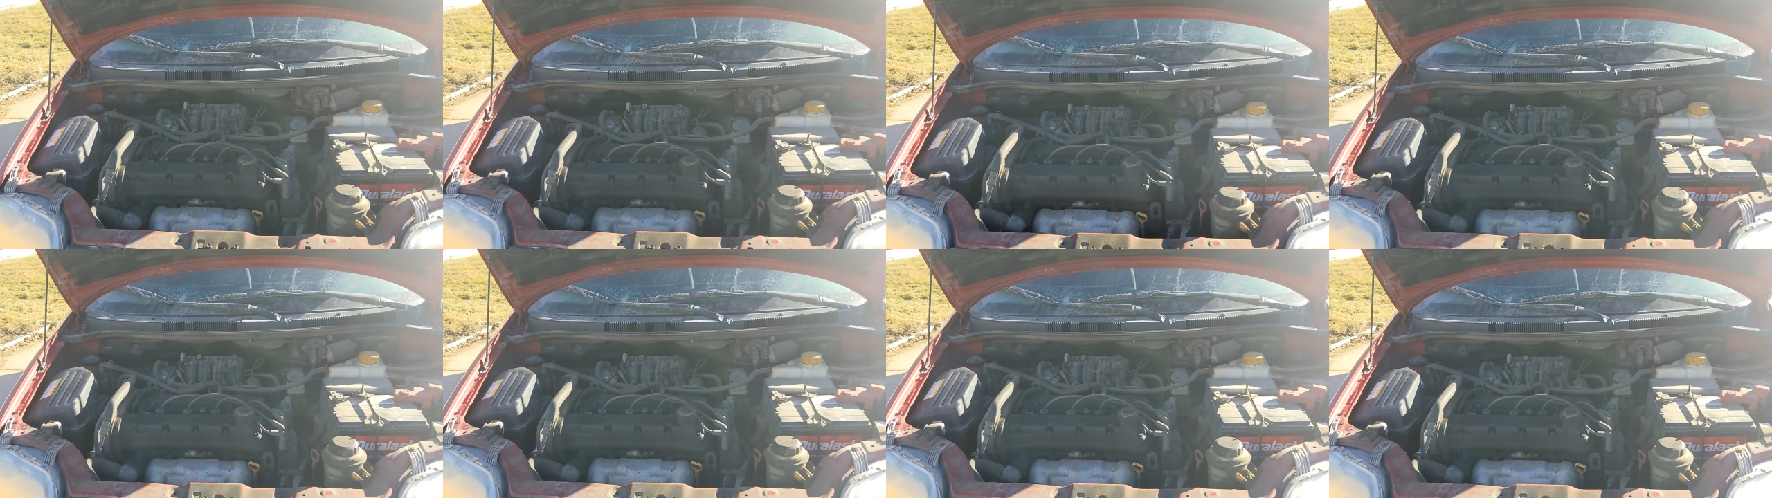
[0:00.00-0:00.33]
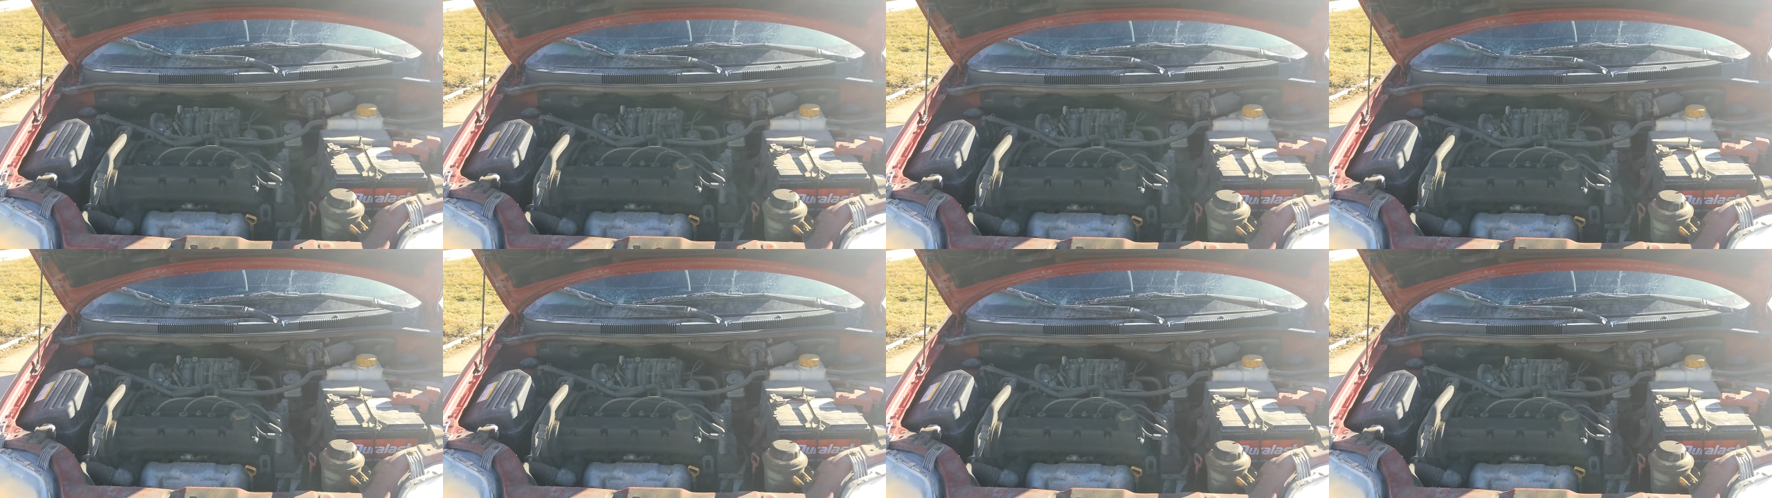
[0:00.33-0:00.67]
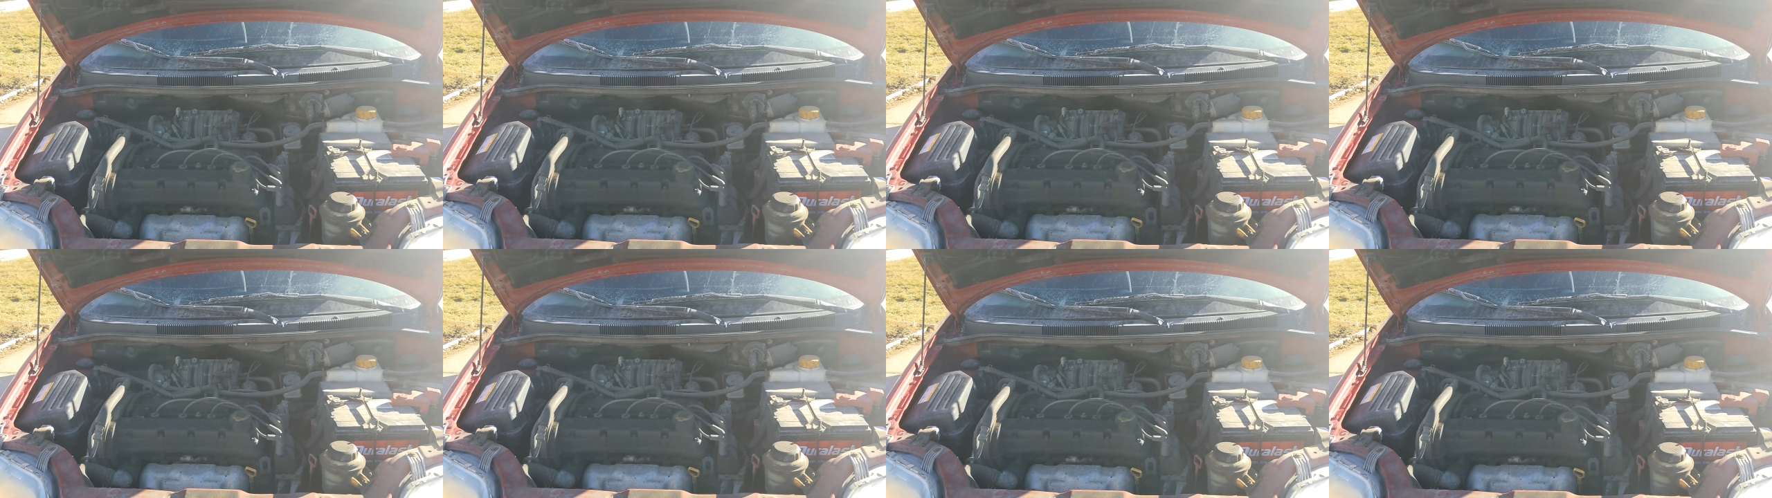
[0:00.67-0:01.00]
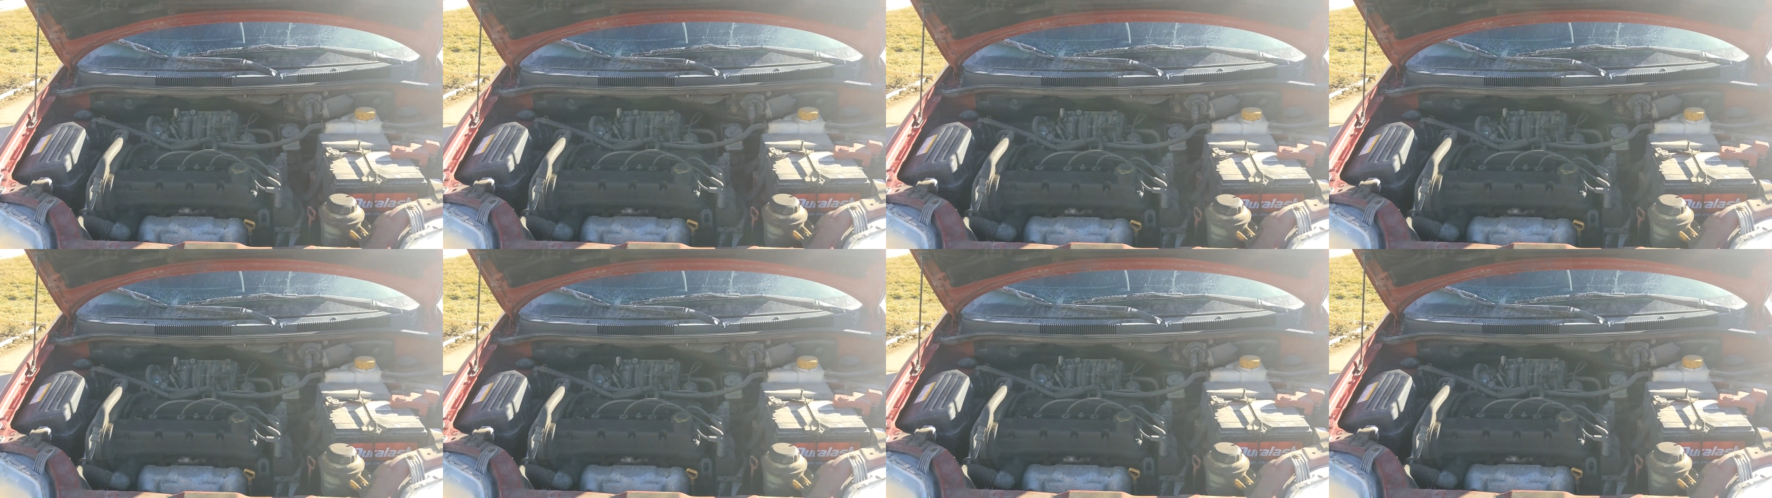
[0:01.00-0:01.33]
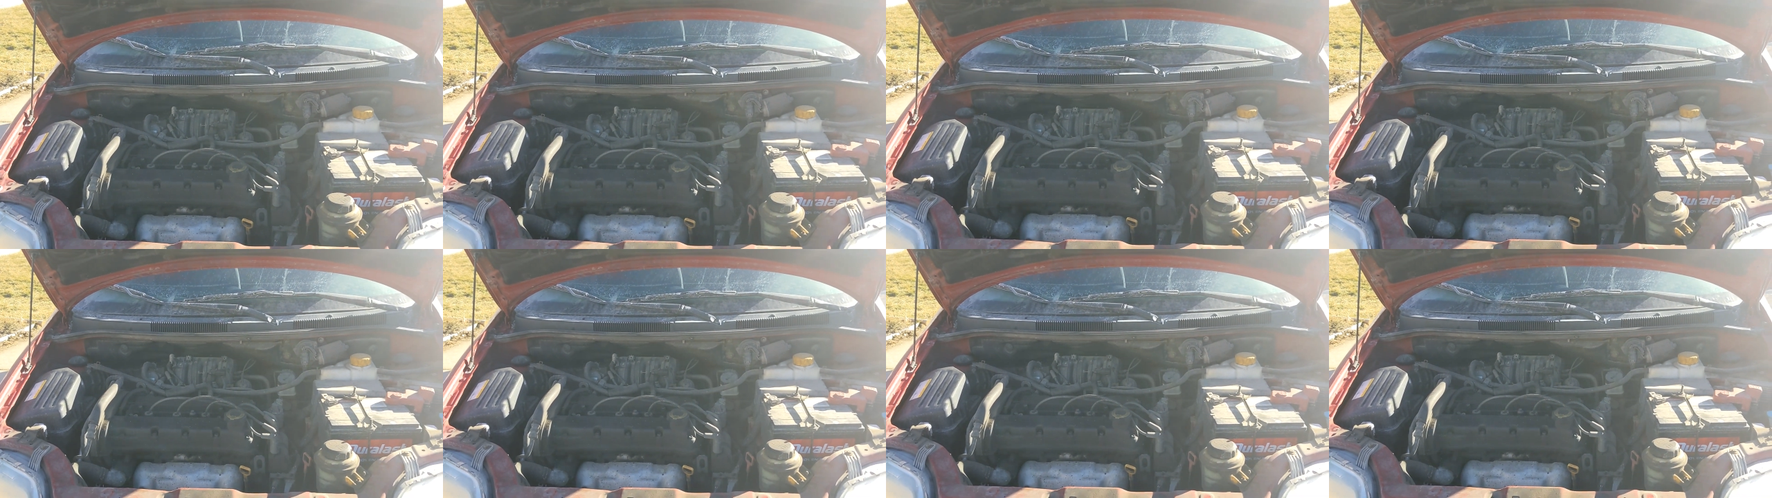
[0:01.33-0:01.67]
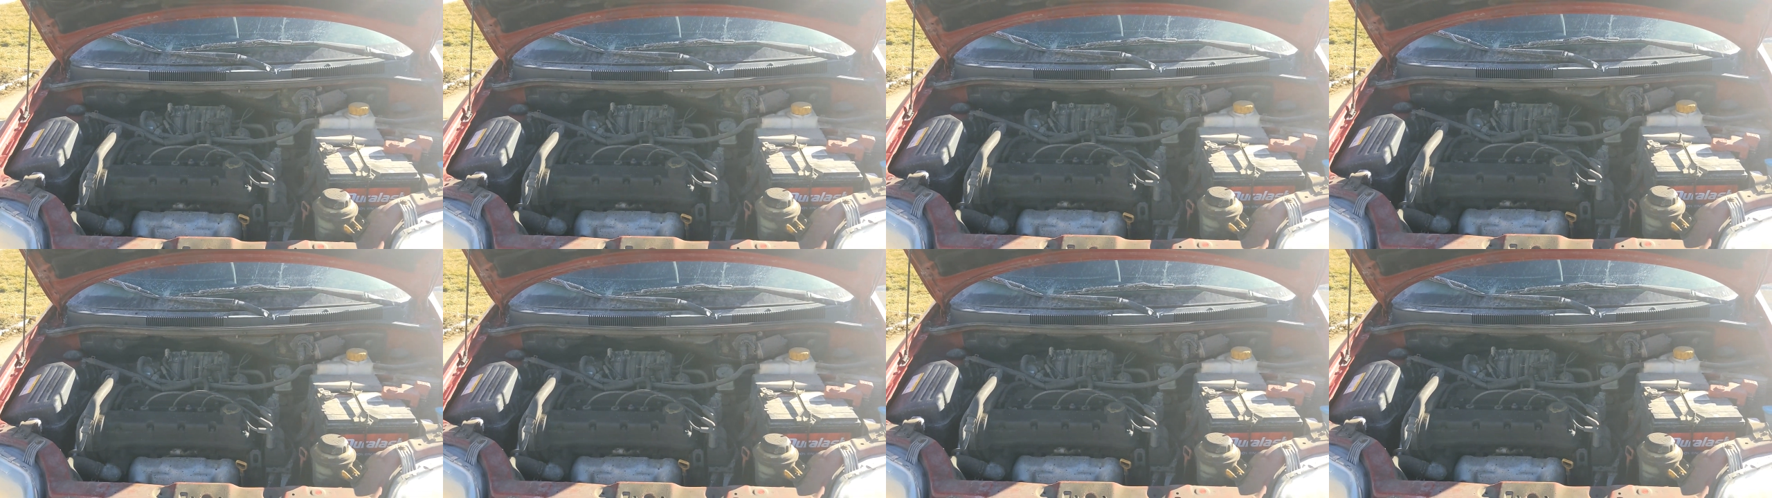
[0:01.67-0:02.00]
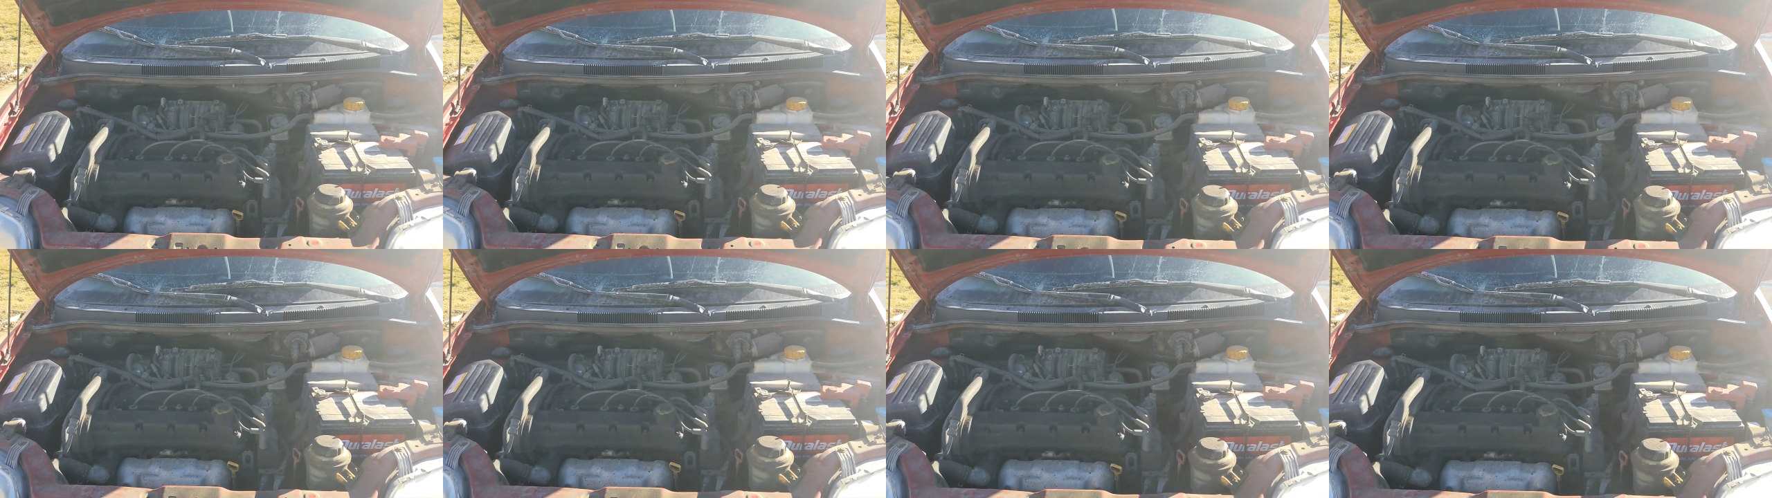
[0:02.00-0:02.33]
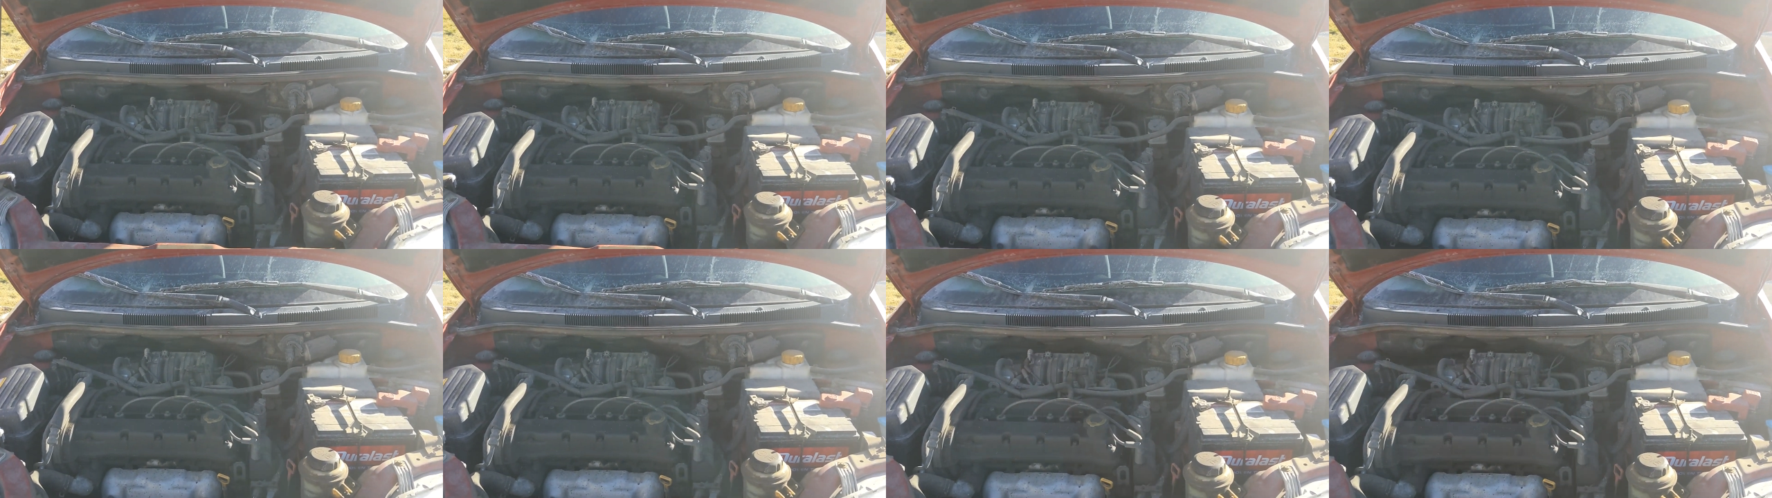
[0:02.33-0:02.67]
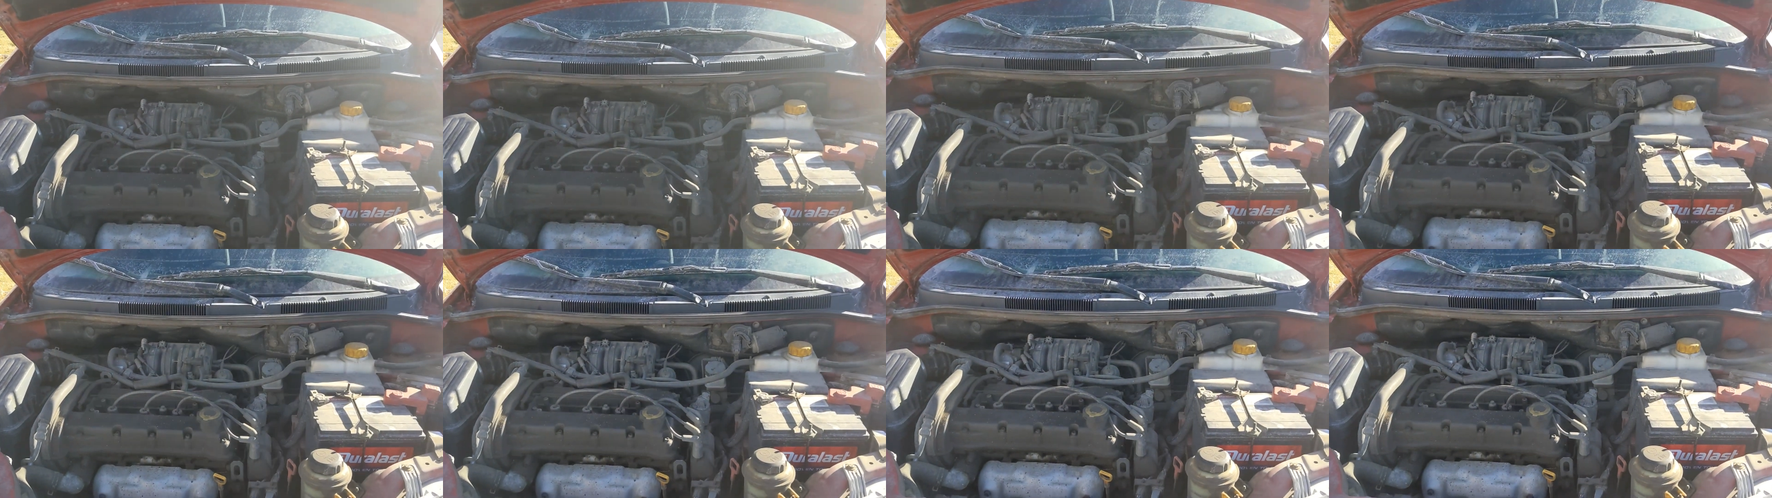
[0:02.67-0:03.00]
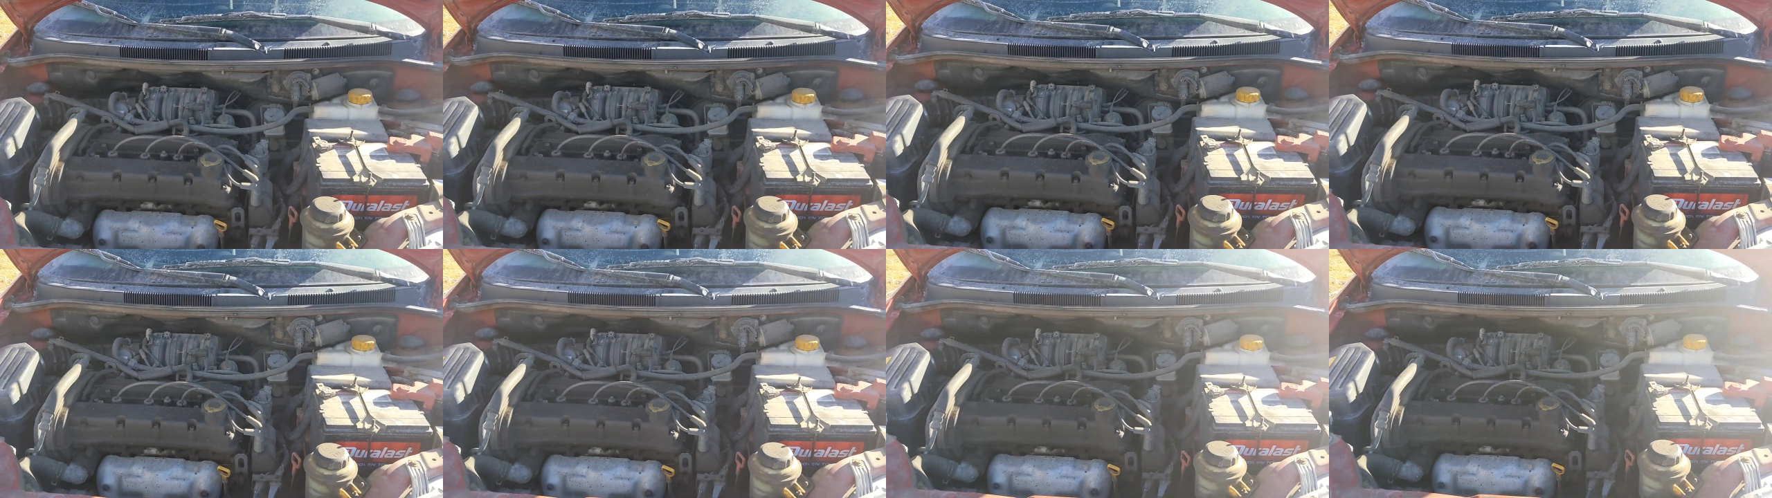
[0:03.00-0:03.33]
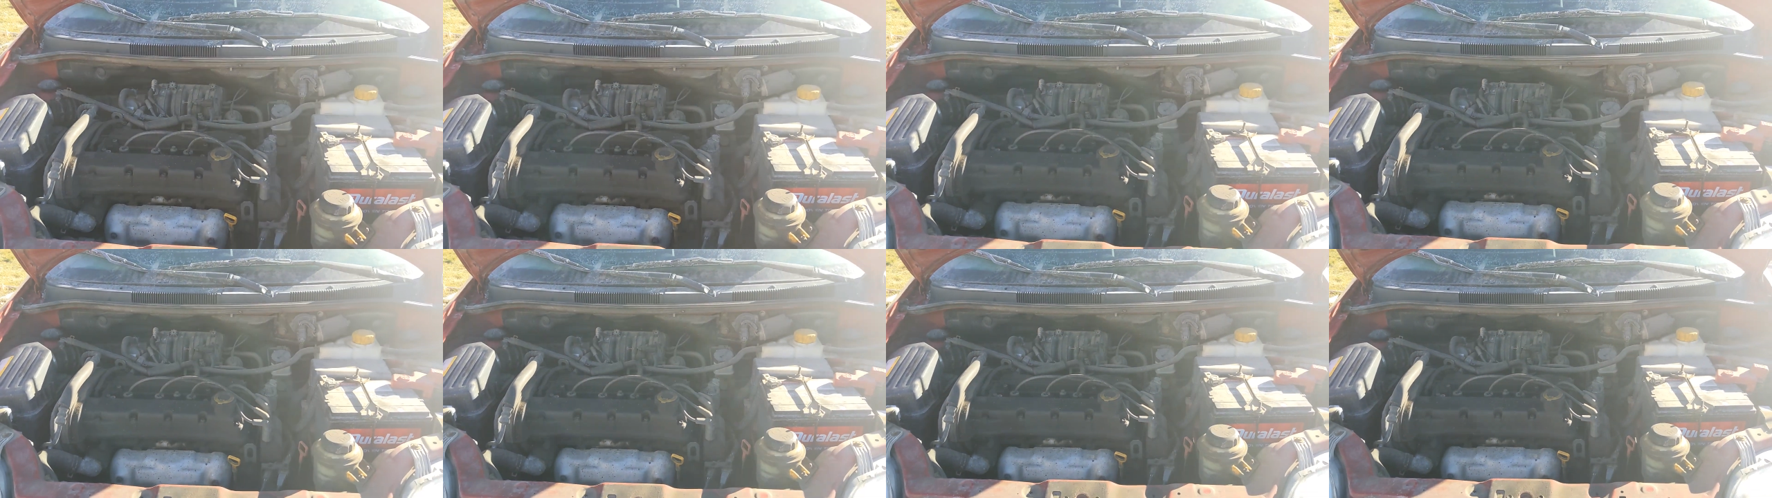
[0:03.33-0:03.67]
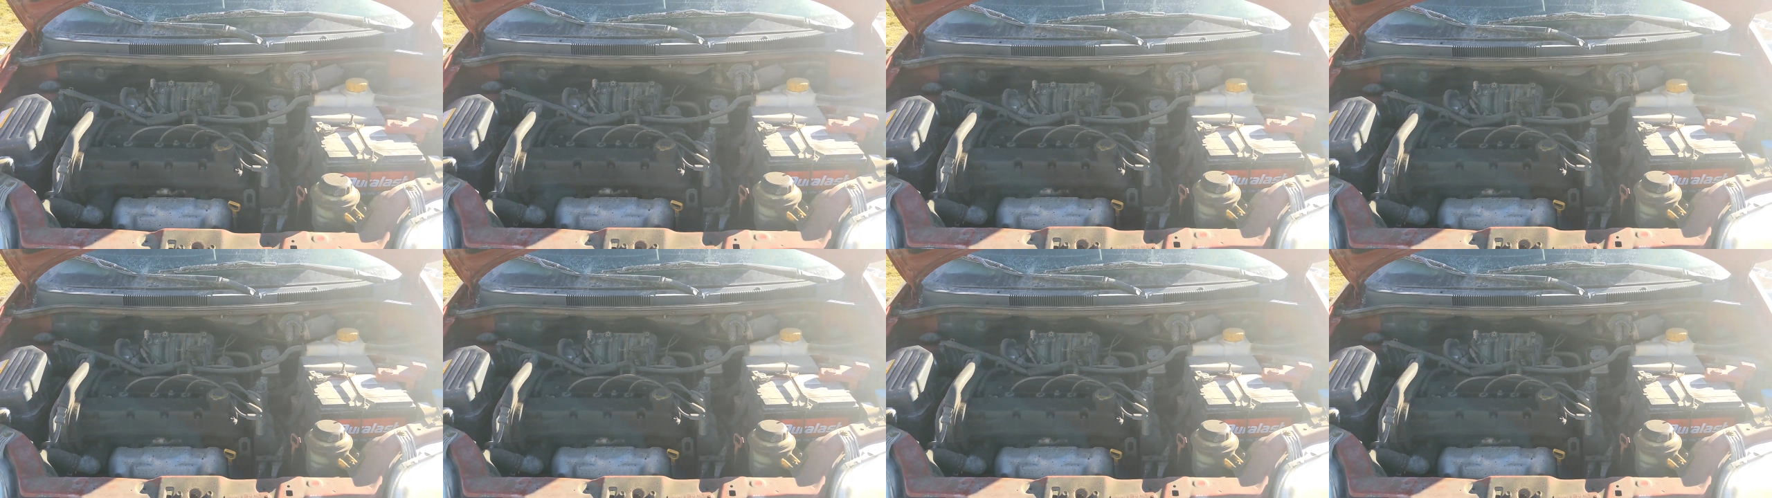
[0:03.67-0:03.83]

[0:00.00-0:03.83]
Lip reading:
No face is visible, so there are no lips to read.